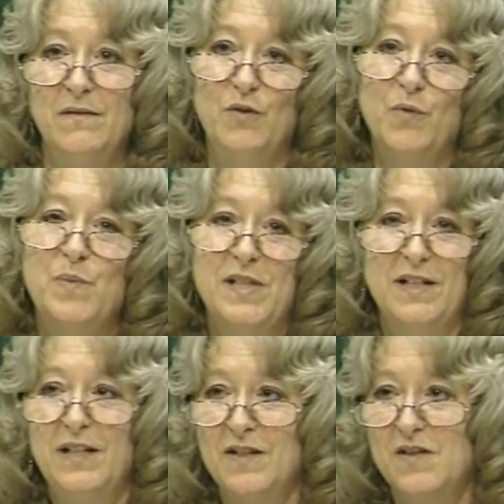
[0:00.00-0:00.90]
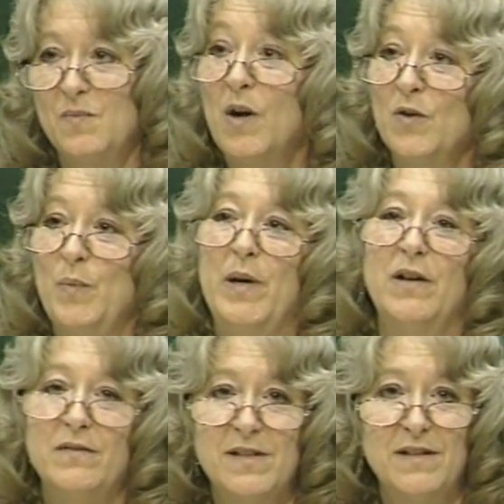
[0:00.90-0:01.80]
groups into smaller
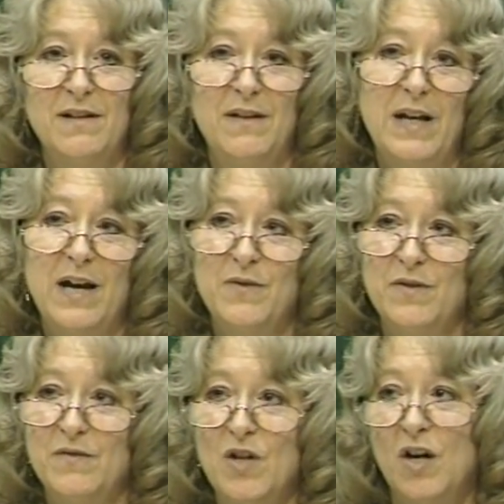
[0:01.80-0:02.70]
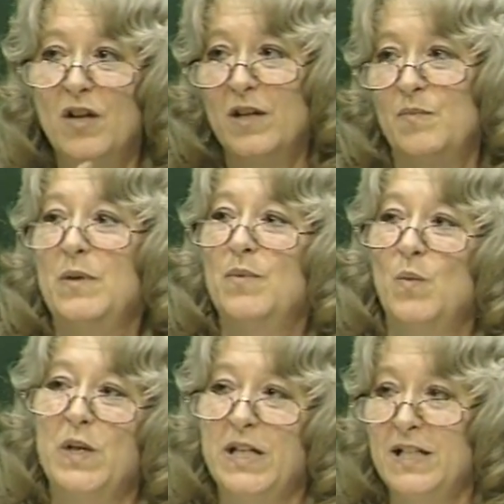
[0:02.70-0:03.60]
parts and how to call on people
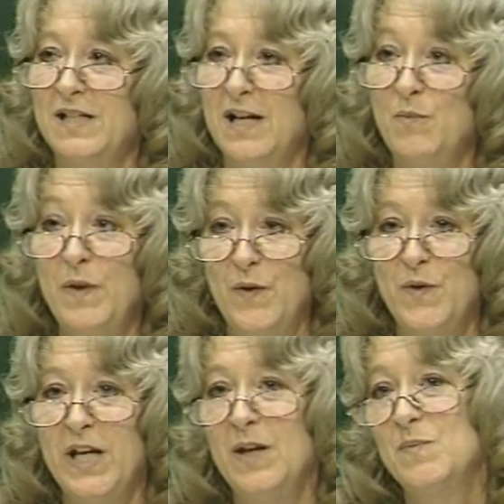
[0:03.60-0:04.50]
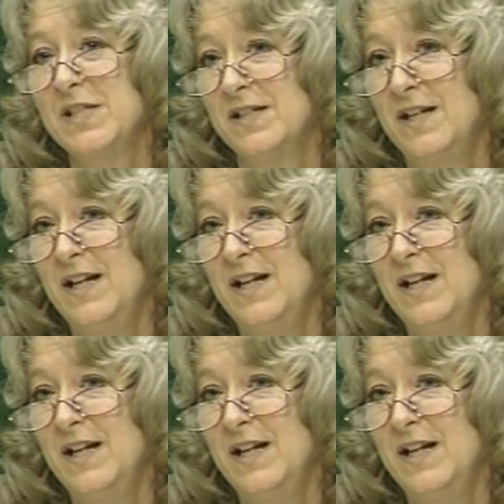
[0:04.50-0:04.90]
one at a time with their names.